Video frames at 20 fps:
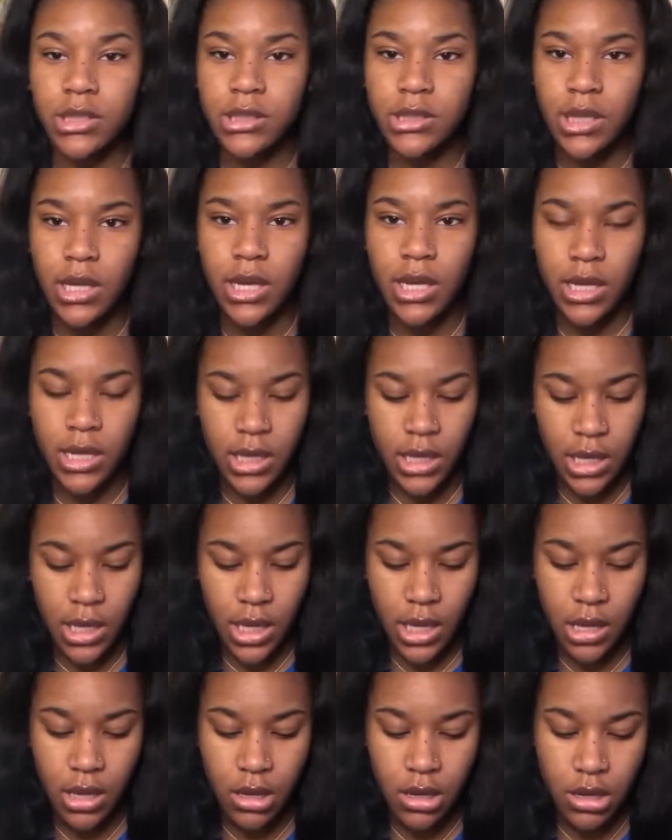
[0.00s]
this thing,
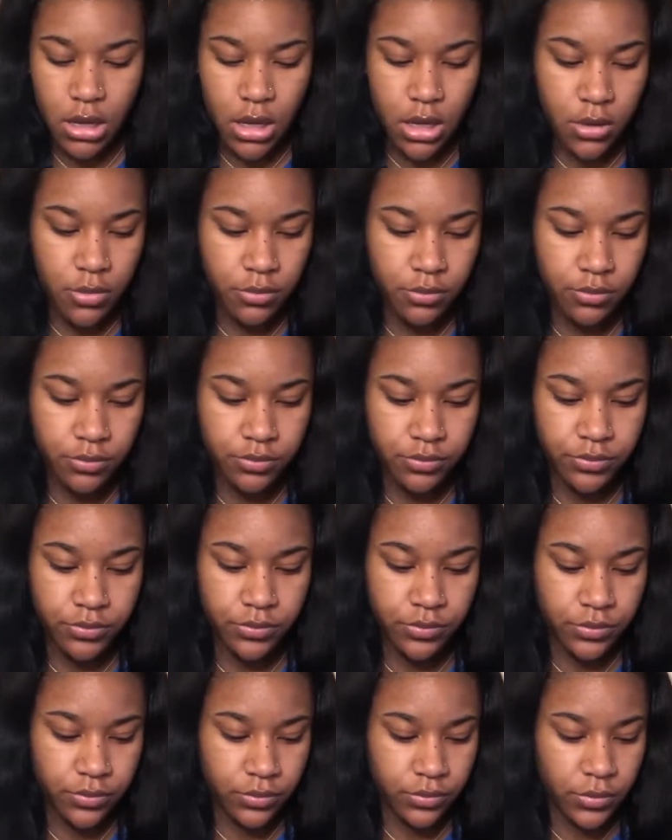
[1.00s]
and
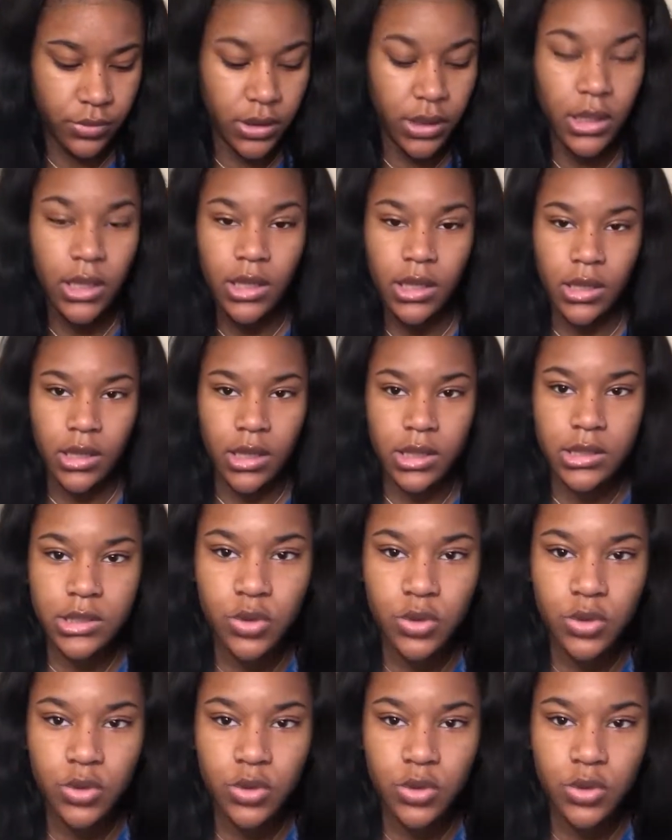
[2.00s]
yeah, let's